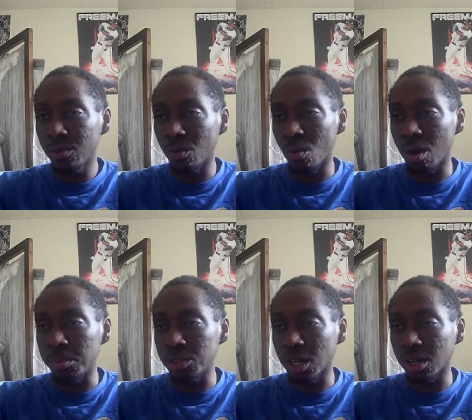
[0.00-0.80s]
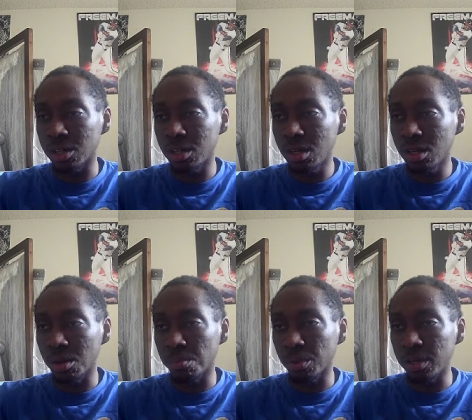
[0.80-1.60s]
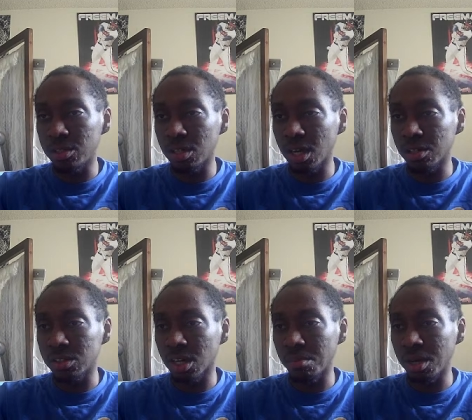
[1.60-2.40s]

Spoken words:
with Wan-Bissaka. Get played to the outside.